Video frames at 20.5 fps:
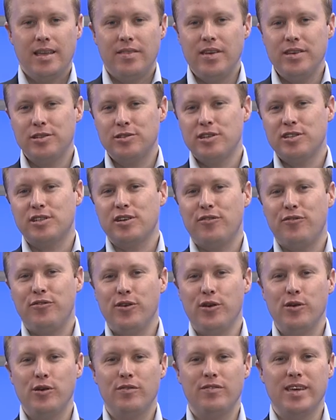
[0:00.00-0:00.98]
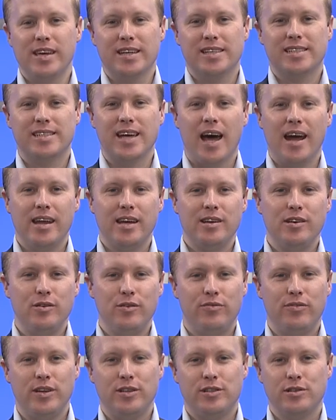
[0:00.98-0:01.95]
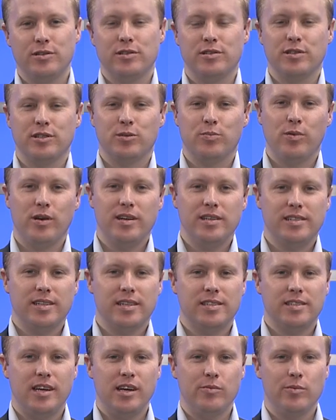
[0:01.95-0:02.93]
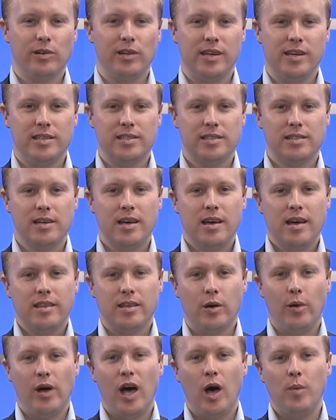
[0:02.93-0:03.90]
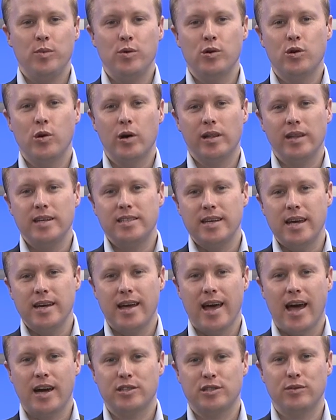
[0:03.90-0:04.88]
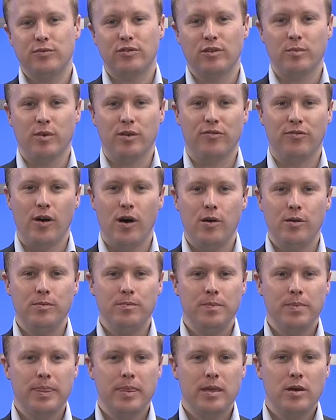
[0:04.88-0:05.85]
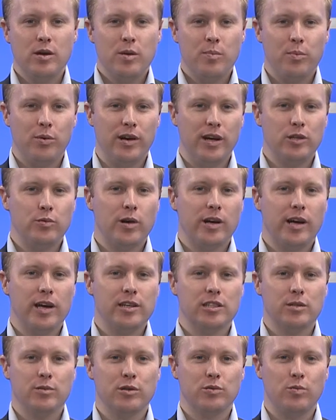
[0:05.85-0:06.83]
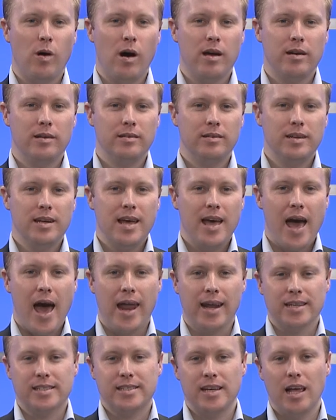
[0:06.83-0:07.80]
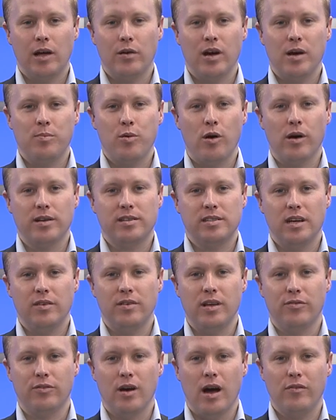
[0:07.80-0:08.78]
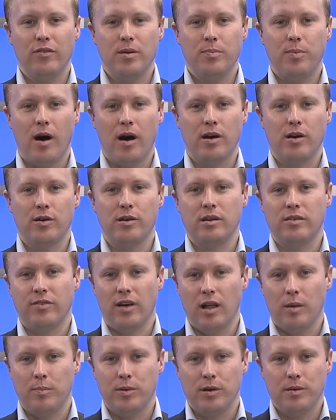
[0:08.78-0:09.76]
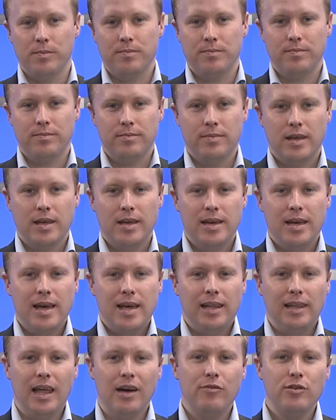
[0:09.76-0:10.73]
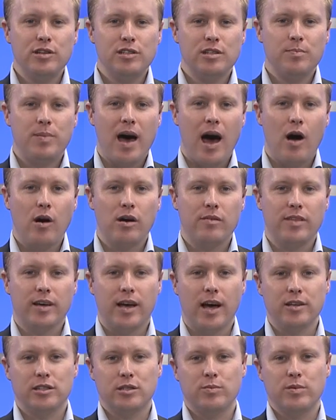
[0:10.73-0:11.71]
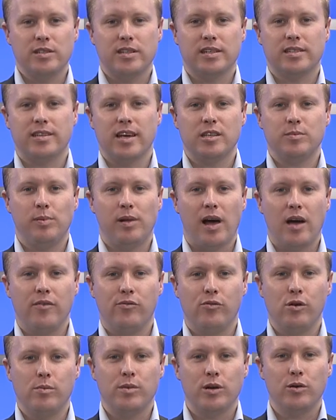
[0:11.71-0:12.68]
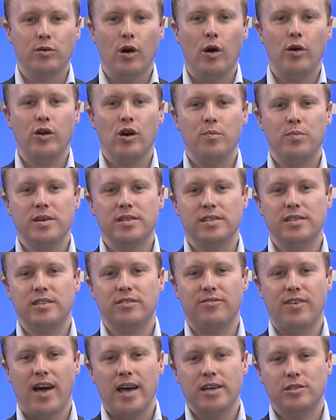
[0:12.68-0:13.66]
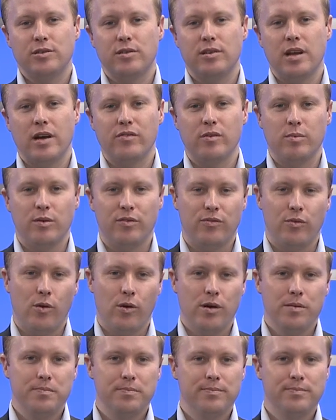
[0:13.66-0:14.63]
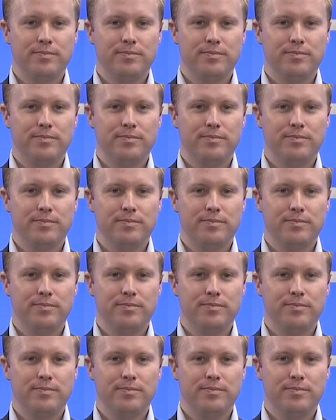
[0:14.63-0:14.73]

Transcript: These are just a few of the exciting new features in the Spring 16 release that will help you quickly take action from your phone, predict what customers want, and accelerate productivity for every partner and developer. Leverage the power of the customer success platform to grow your business faster than ever before.